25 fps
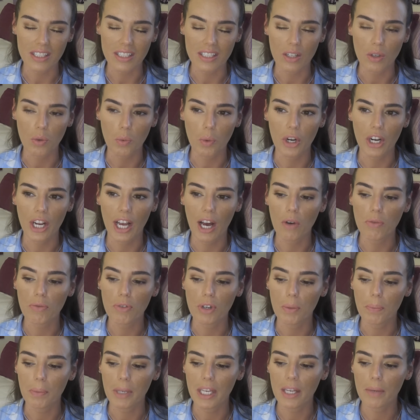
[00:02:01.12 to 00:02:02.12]
it's going to work out
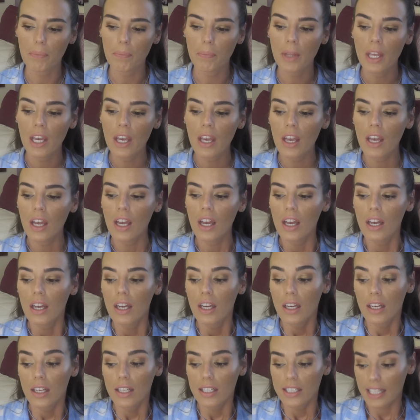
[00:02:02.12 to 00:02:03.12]
for me.
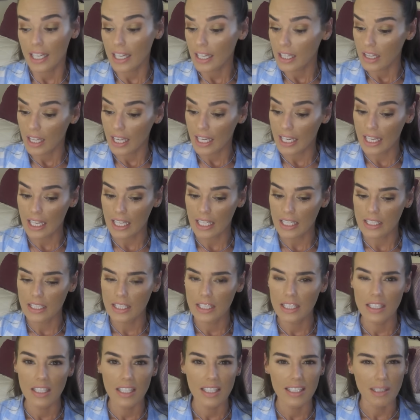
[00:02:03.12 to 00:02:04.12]
Second thing
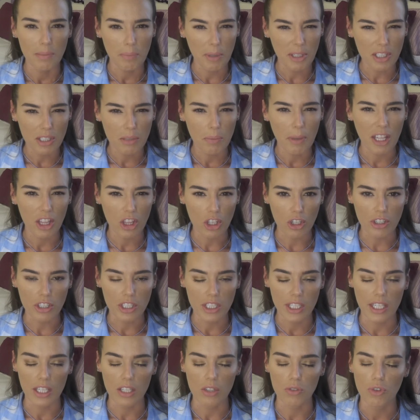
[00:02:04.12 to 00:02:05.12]
is, it's supposed to be
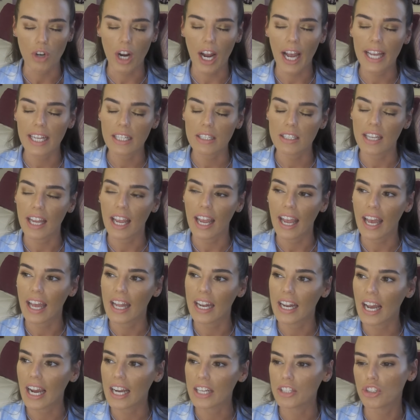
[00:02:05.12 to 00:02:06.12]
13, right?
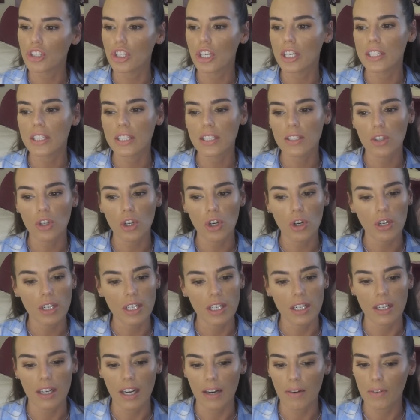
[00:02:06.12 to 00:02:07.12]
And I just
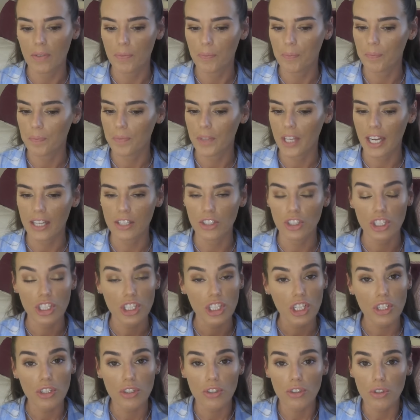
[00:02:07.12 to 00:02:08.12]
couldn't I just
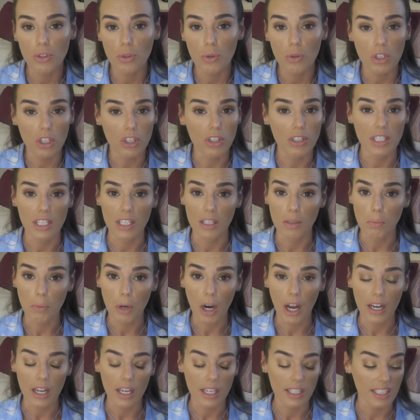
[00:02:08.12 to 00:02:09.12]
couldn't do 13
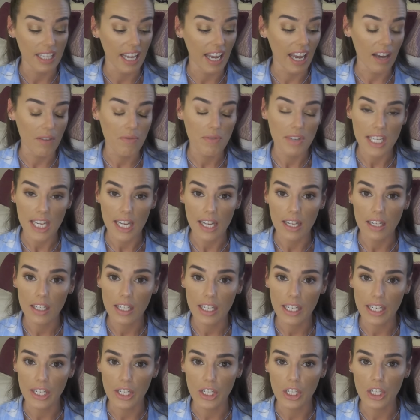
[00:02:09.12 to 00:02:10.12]
products. I have 10
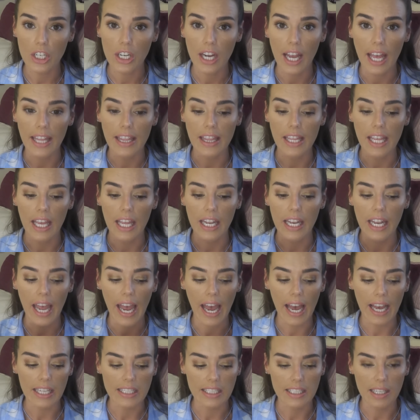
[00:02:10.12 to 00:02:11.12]
here, and then
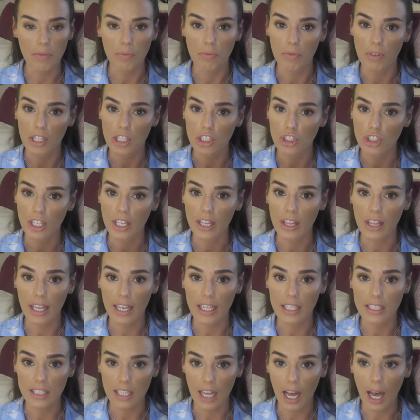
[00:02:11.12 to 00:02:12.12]
as I'm finishing
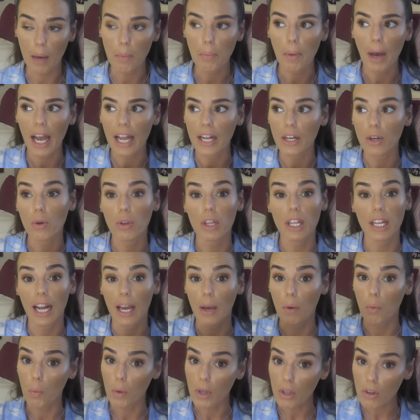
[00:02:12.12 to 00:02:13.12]
things up, I know that
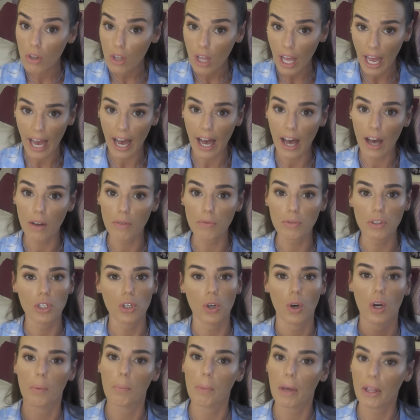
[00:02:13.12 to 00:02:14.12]
I will have, you
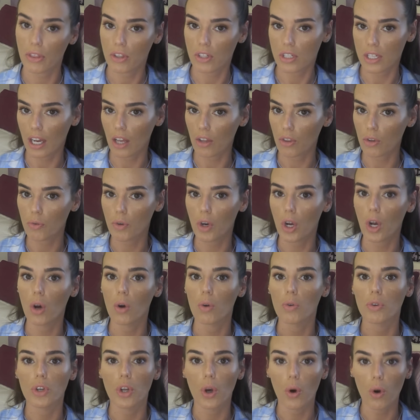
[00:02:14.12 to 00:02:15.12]
know, a month down the
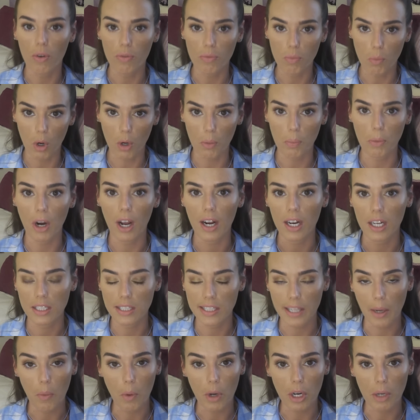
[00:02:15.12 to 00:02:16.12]
road, know of more
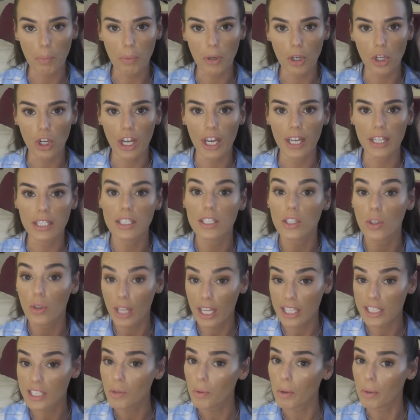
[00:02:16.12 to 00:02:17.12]
products I want to put in. So
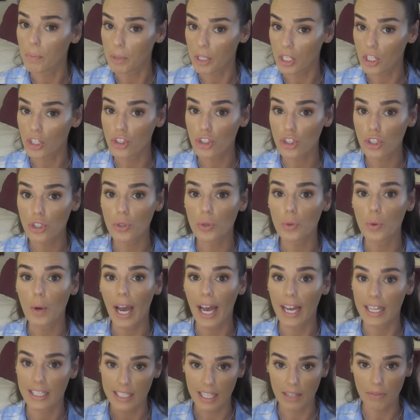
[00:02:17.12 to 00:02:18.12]
that's what I'm going to do
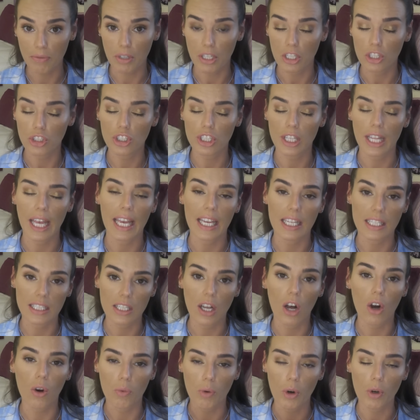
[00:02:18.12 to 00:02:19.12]
as I finish things.
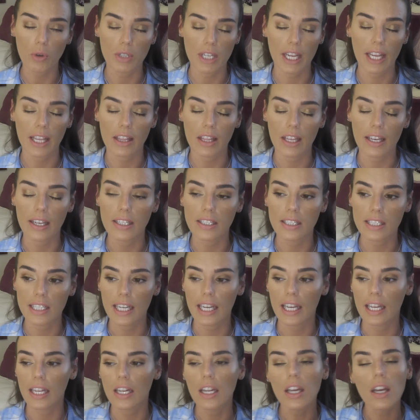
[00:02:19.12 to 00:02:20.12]
I'll rotate things
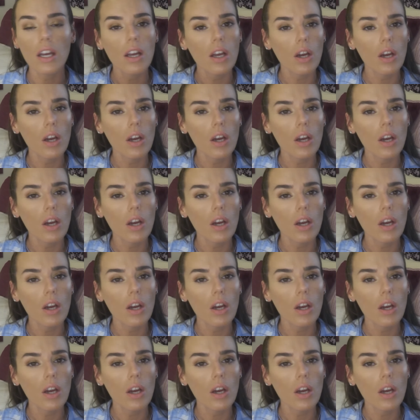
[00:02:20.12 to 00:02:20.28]
in,